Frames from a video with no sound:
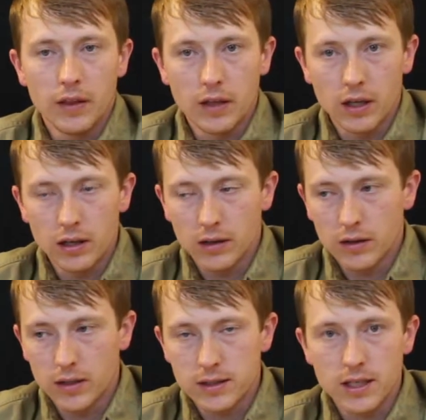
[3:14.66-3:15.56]

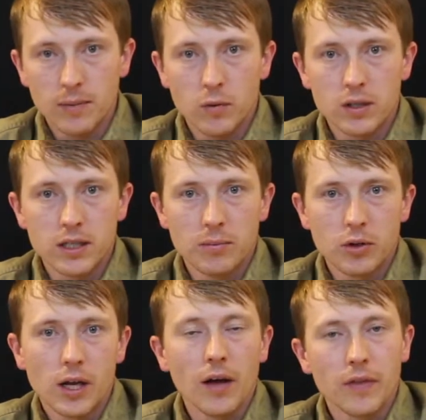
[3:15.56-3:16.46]
the same ones that
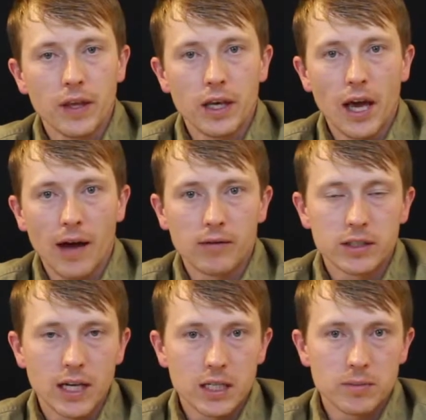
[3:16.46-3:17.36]
put out the
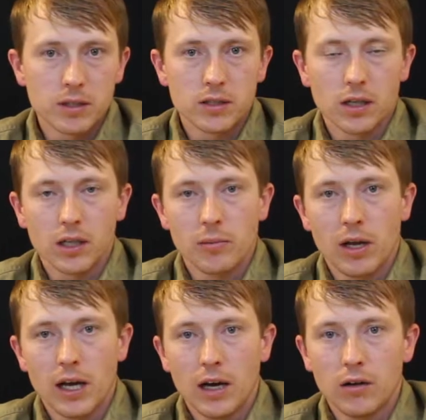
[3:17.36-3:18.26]
advertisements talking
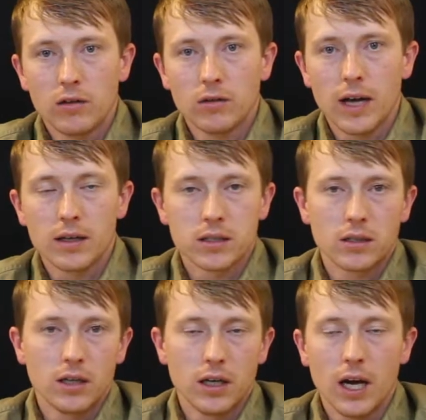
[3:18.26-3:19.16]
about how
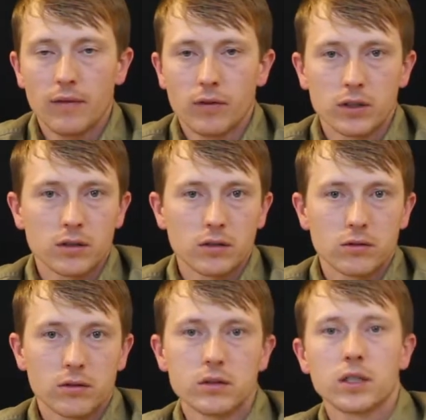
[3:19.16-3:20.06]
high fructose
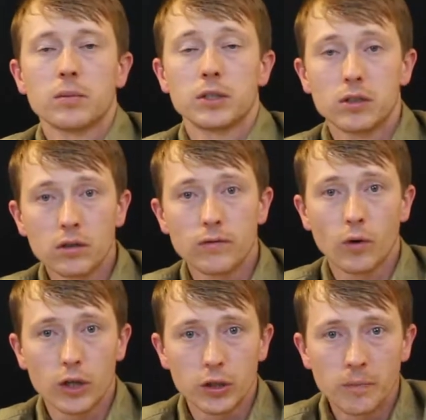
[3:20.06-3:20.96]
corn syrup is good
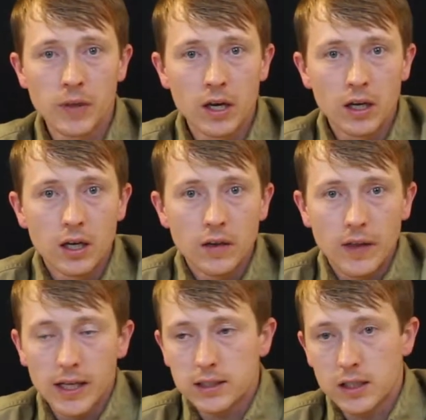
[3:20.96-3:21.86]
for you,
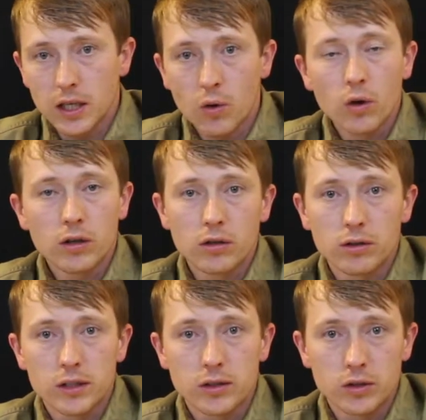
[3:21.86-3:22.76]
that's the Corn
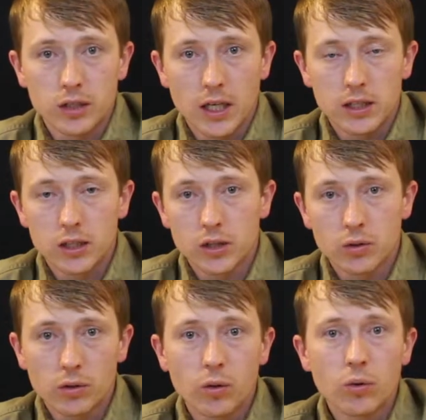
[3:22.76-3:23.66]
Growers Association. So
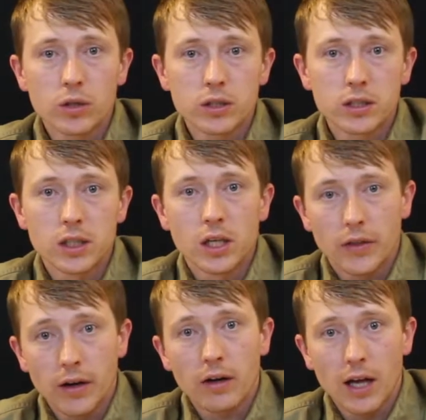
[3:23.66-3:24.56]
of course
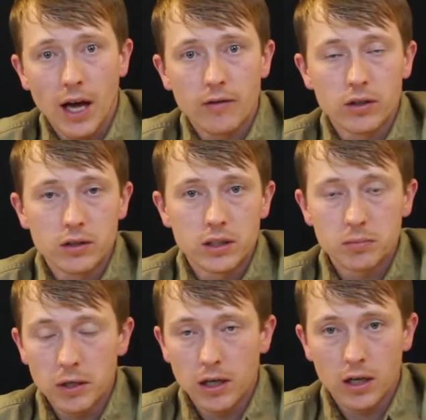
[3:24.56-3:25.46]
they're going to have a good
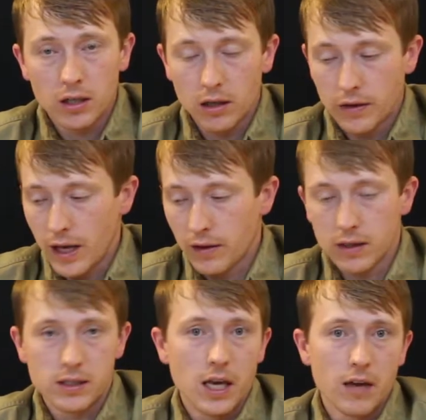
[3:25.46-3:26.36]
spin on that,
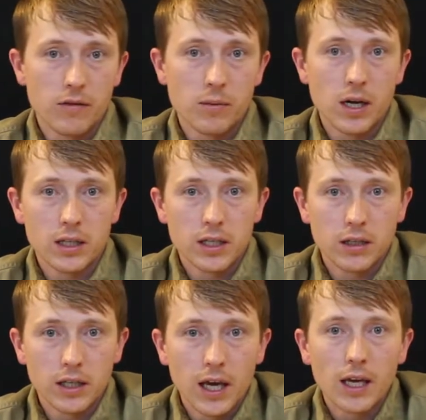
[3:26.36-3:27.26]
because they have a
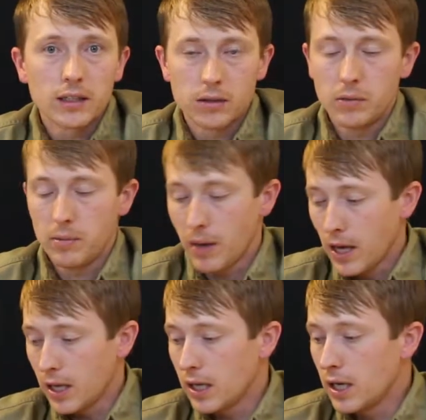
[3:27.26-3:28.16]
monetary gain to be
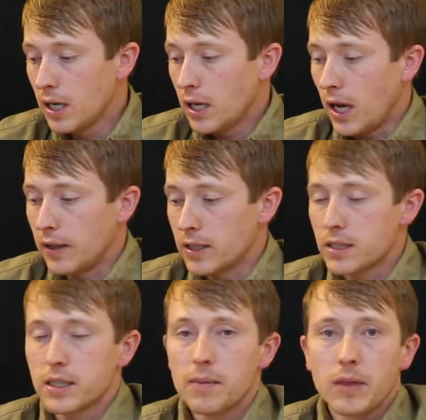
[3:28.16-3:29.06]
made. And it's the
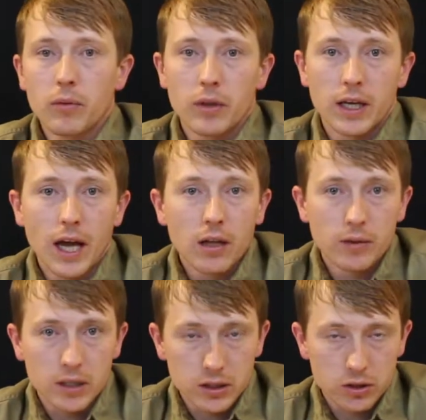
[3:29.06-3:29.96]
same thing with the Calorie
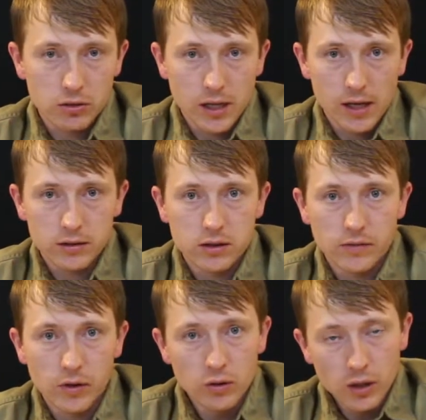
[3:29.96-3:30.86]
Control Council.
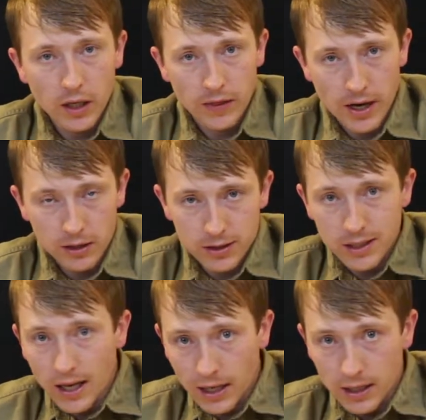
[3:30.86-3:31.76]
If you look at their
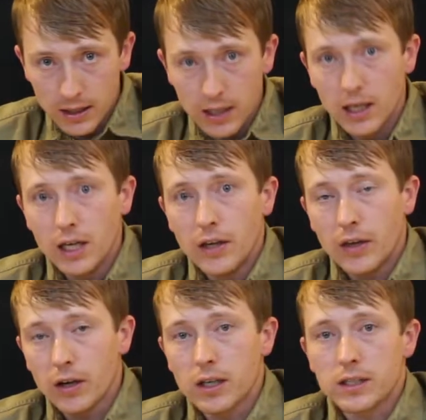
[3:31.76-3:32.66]
site,
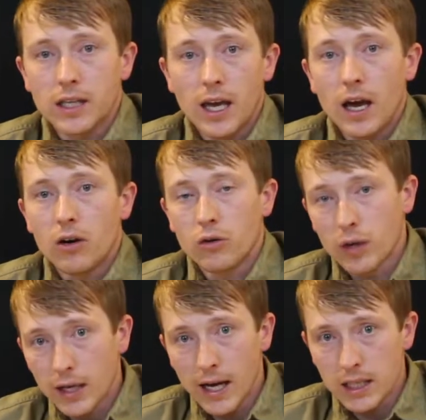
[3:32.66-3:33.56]
they're going to say how
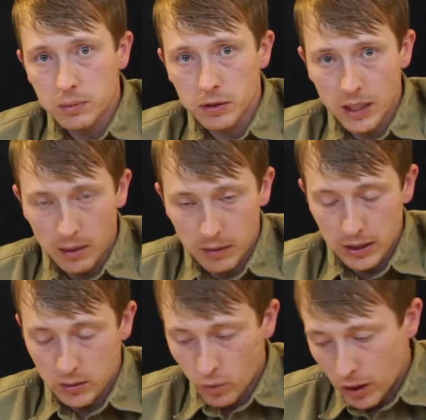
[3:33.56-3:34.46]
great aspartame
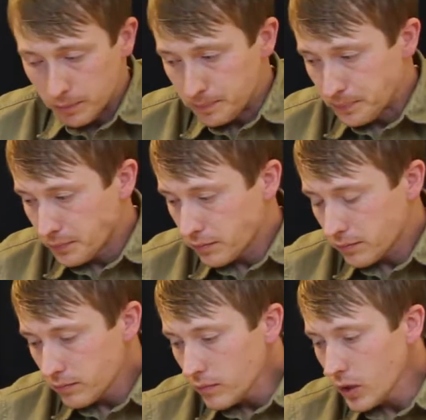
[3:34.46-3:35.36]
is. Well,
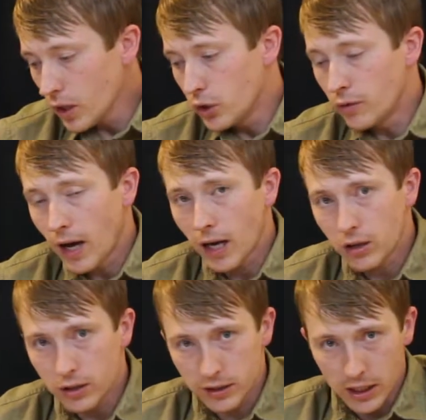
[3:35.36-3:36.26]
you got to
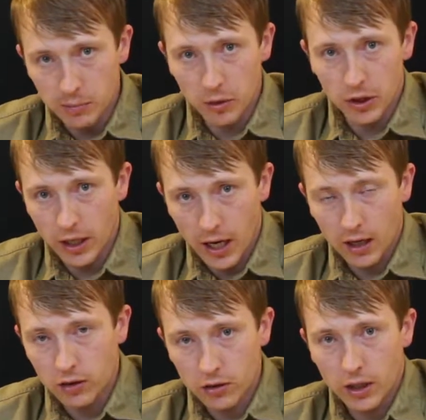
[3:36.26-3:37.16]
look deeper. You got to
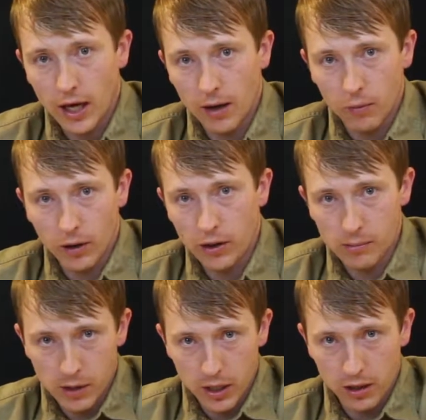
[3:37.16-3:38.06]
look at where the
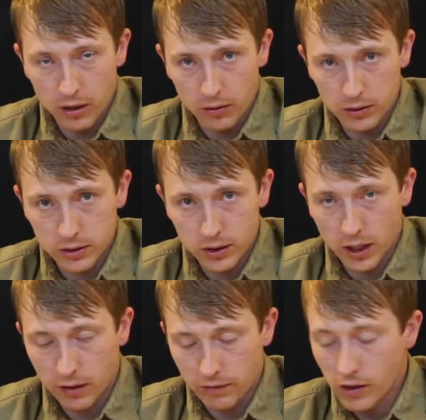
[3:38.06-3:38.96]
money goes. You
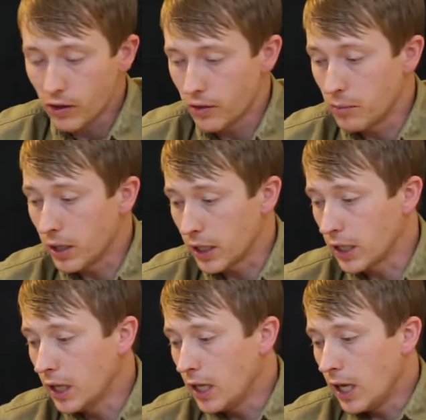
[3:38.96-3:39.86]
got to follow the money.
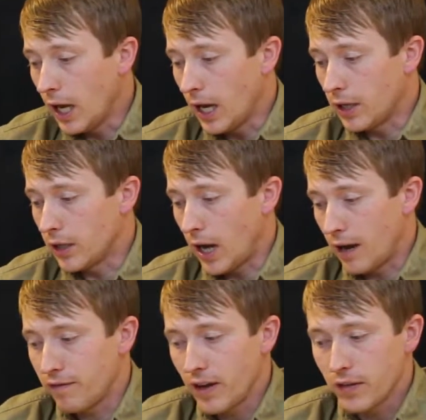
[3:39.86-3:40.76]
And
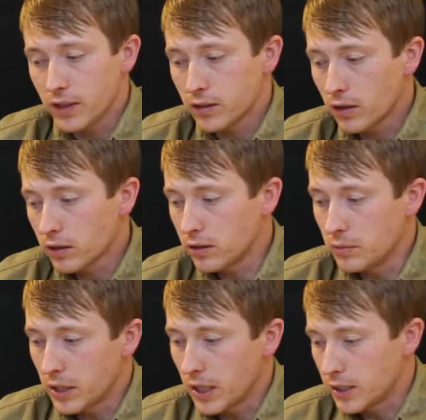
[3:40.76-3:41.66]
I found this article
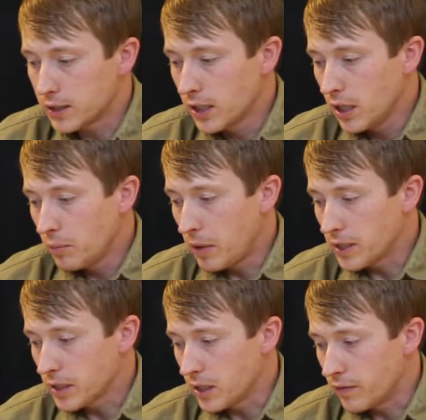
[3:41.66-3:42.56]
because
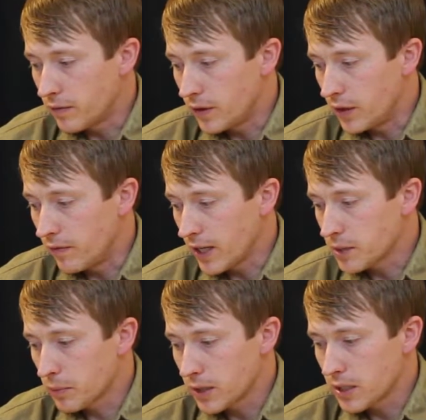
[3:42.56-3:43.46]
basically the vice
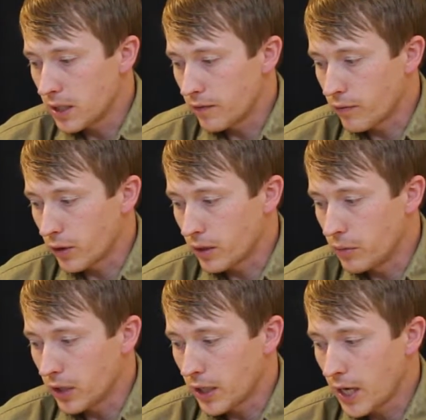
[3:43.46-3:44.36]
president for
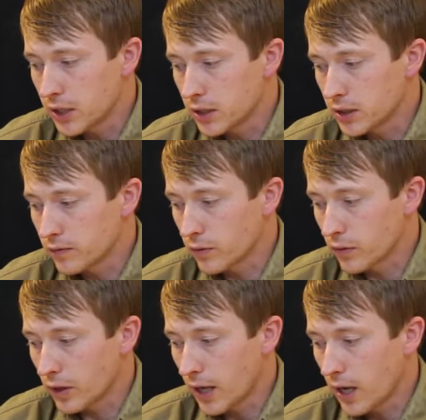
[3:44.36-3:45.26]
communications
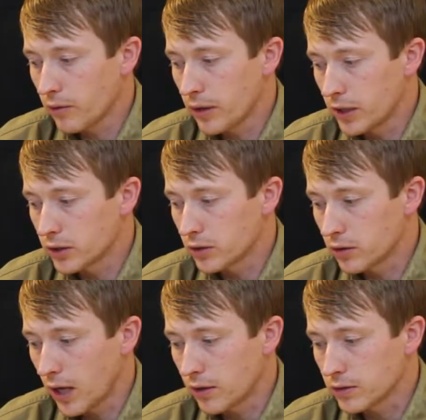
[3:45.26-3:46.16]
for the Calorie Control
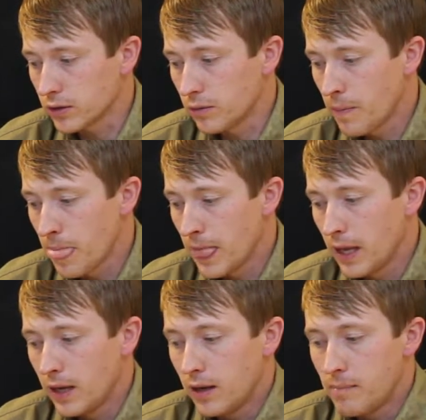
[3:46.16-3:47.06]
Council
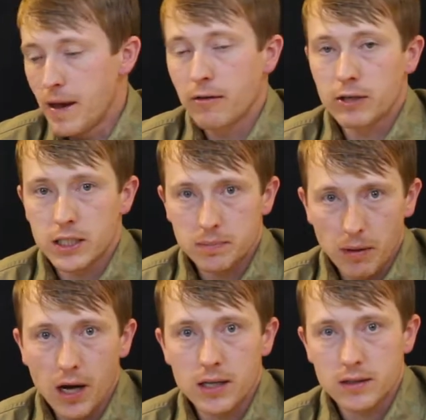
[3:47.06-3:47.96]
made a
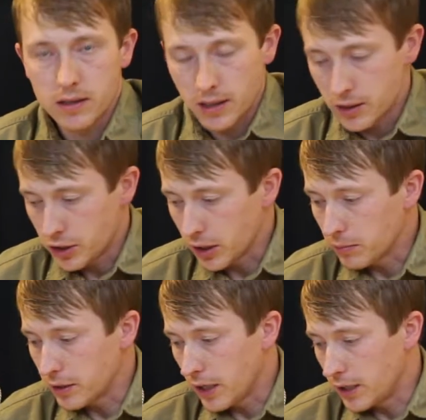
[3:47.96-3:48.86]
response to this
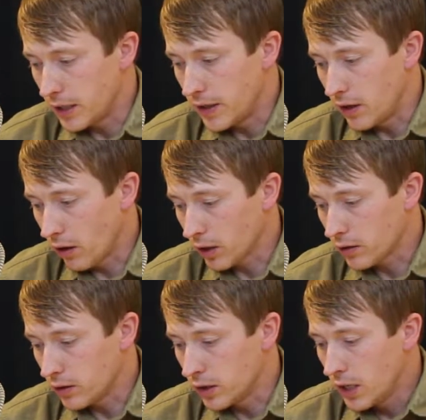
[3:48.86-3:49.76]
gentleman that did the article.